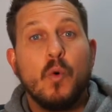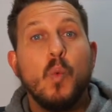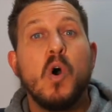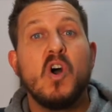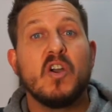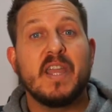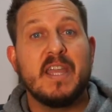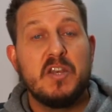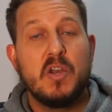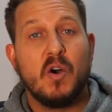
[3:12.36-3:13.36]
work
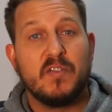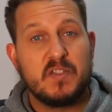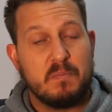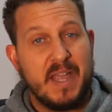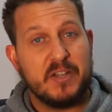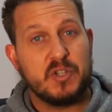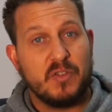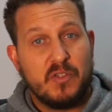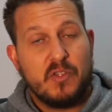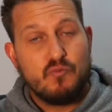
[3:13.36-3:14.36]
enough to make
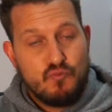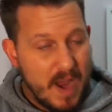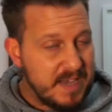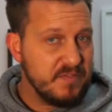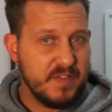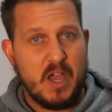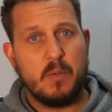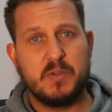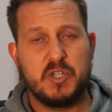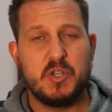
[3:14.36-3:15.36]
sure that they're ready for that
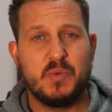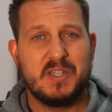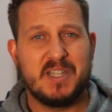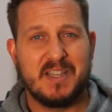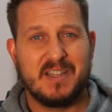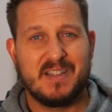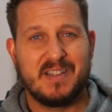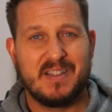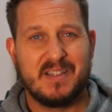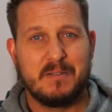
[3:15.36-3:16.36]
opportunity.
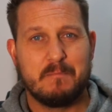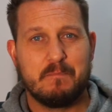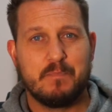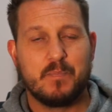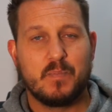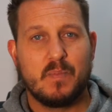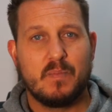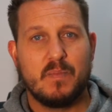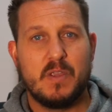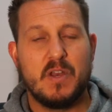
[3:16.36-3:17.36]

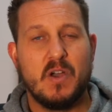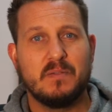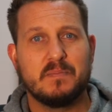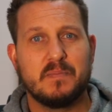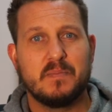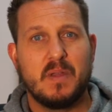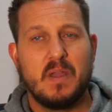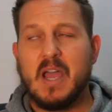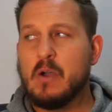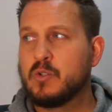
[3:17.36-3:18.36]
You know?
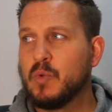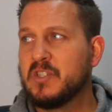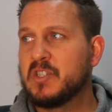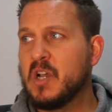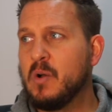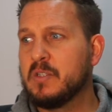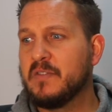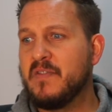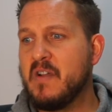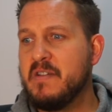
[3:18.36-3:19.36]
I was once told a
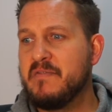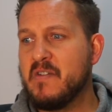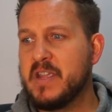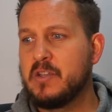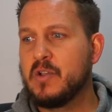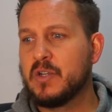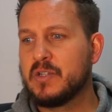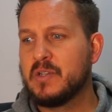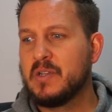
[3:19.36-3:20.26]
very, very good